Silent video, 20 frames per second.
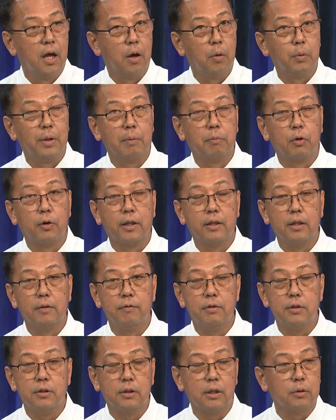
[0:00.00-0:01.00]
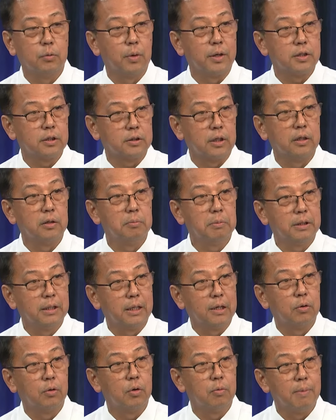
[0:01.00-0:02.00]
We have already visited Western
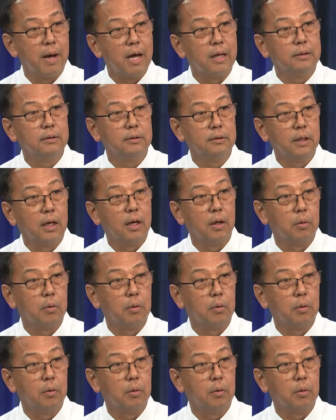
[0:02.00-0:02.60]
Mindanao Command.